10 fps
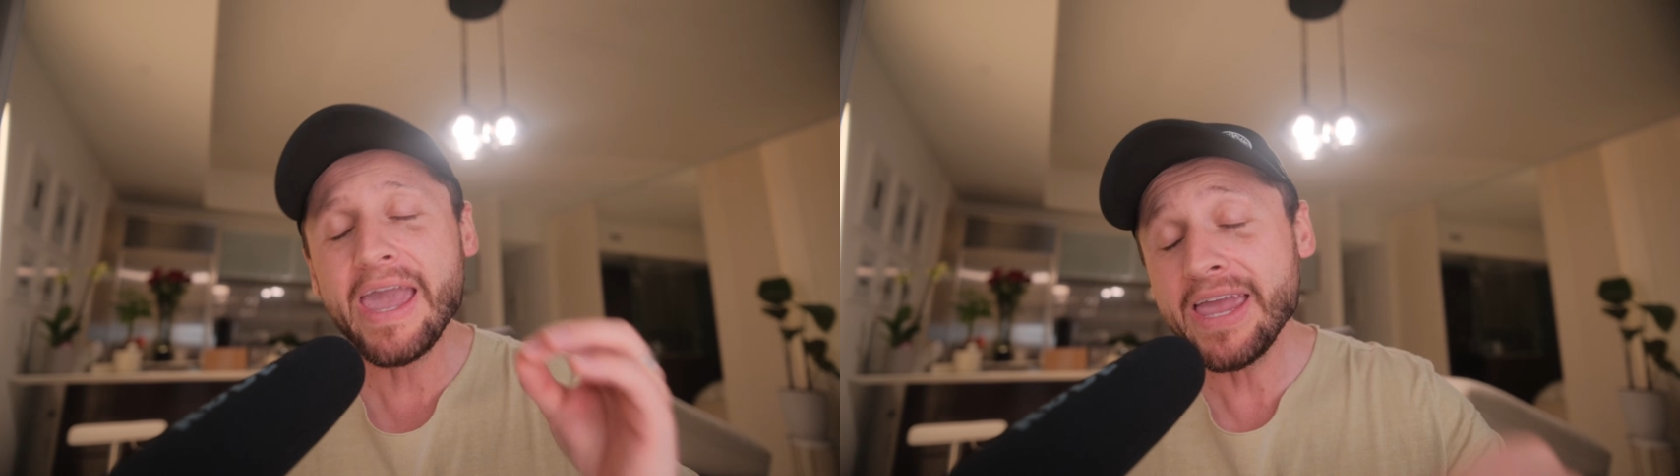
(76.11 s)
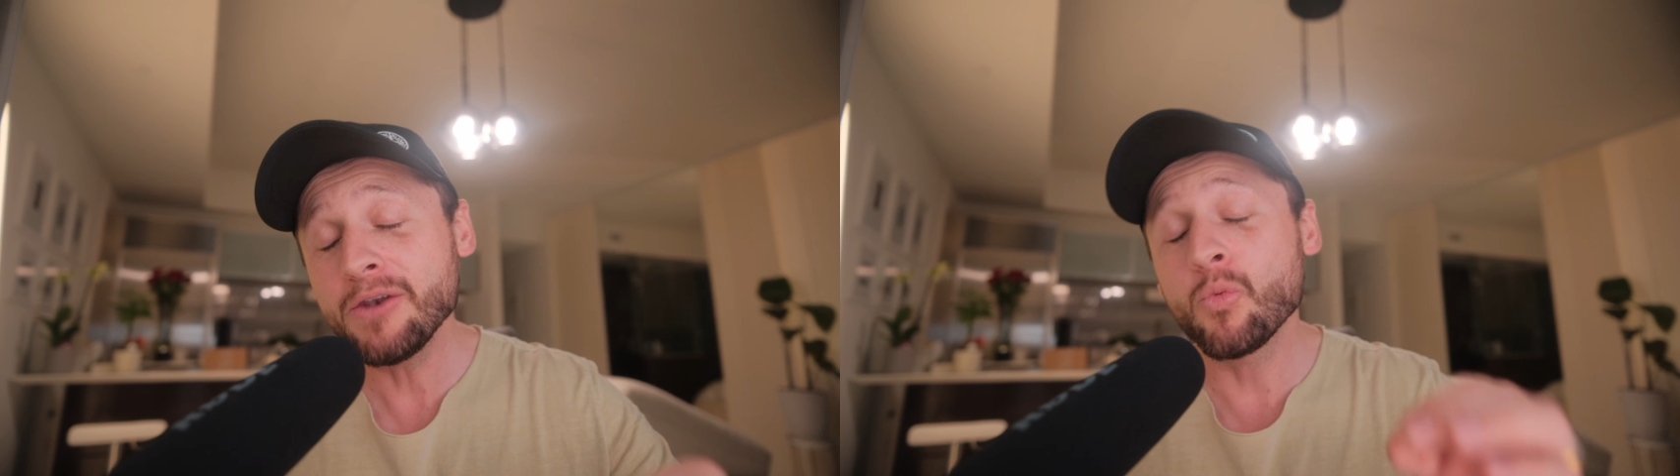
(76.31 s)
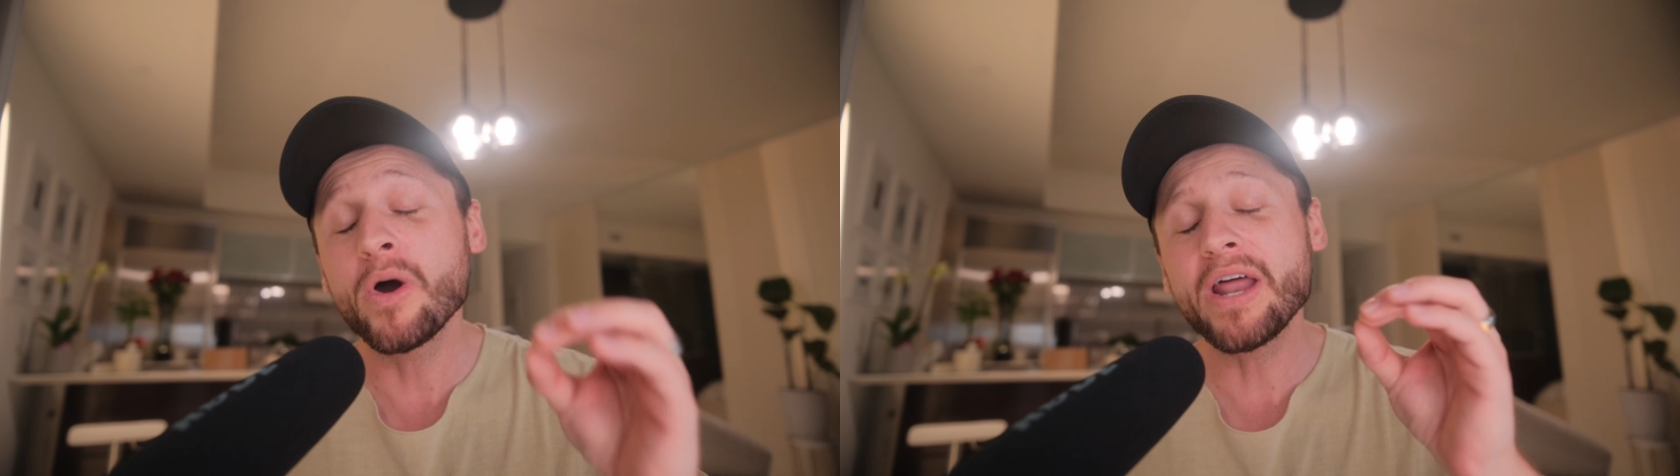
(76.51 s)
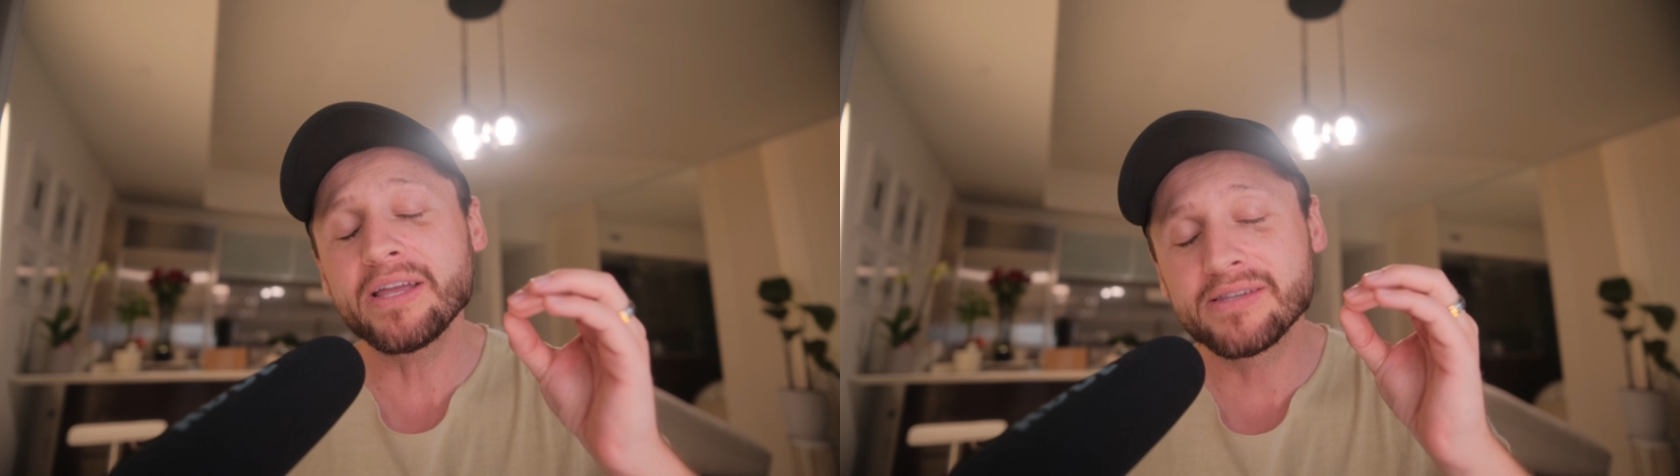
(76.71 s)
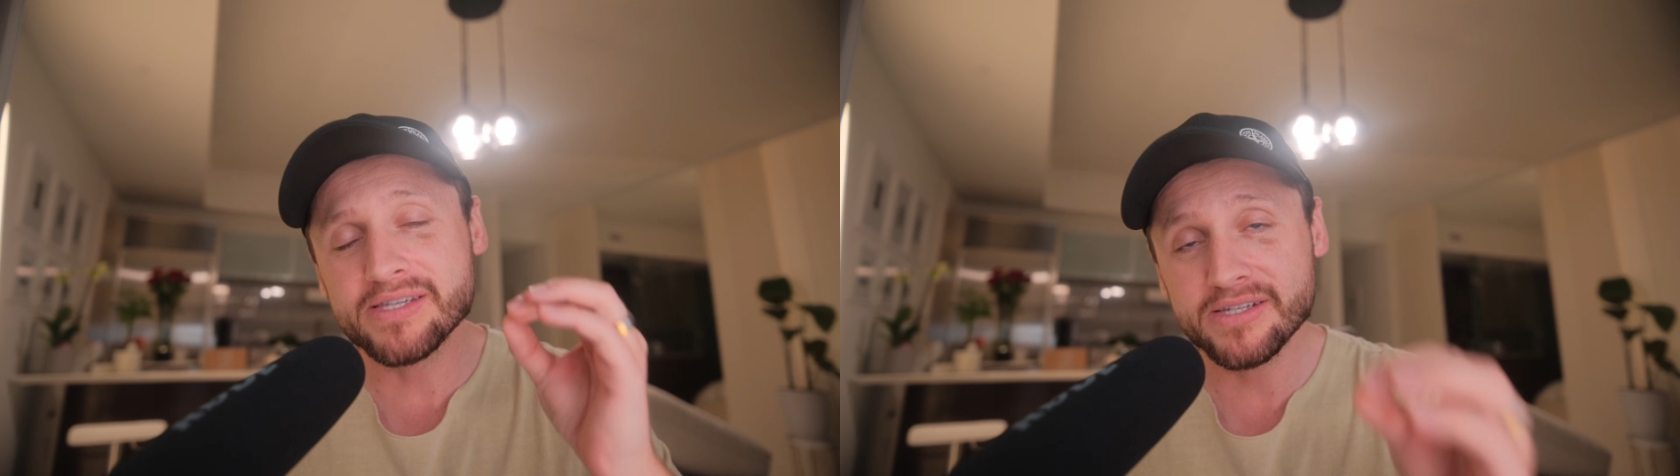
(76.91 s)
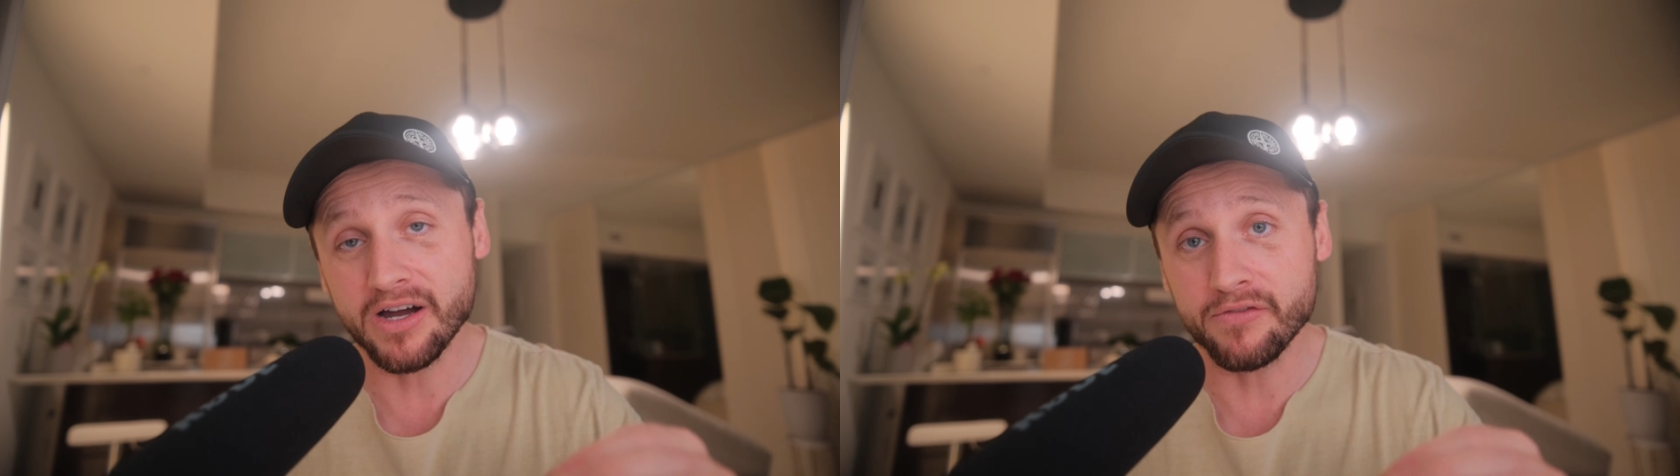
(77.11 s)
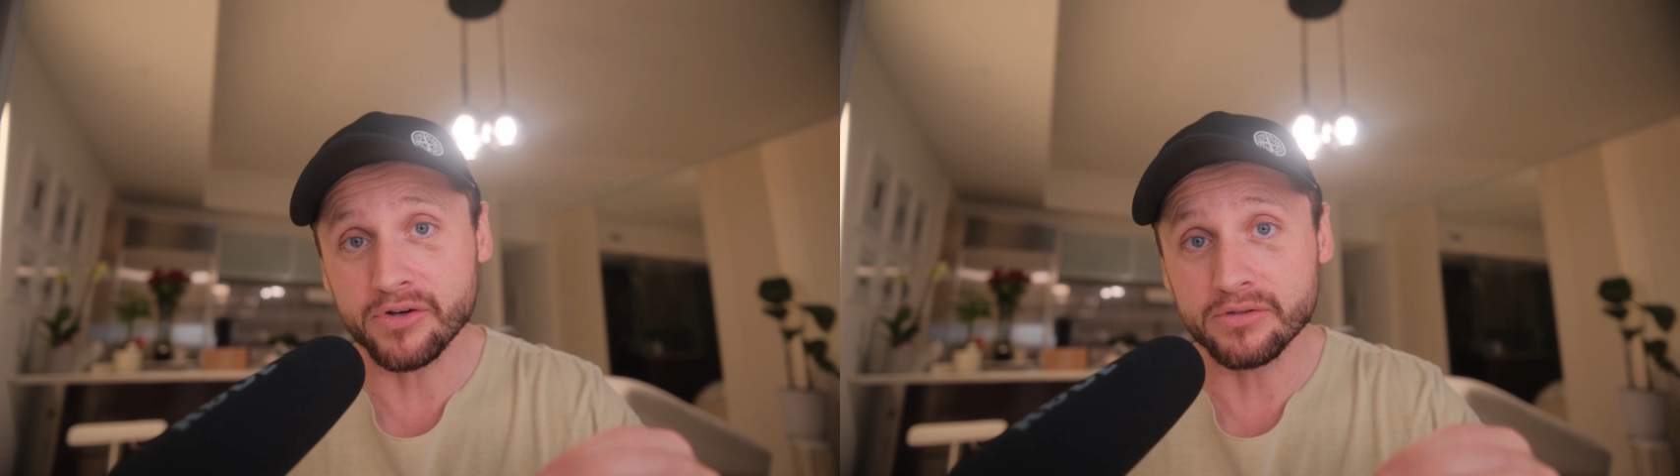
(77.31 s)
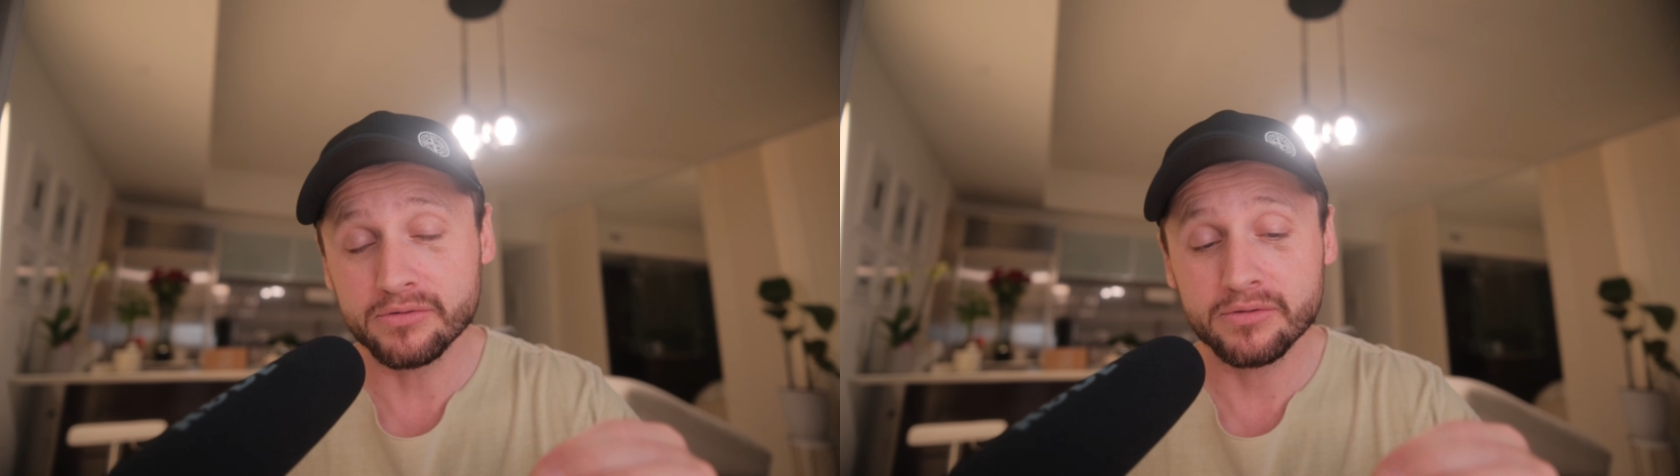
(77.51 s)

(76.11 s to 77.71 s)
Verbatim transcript: And what I discovered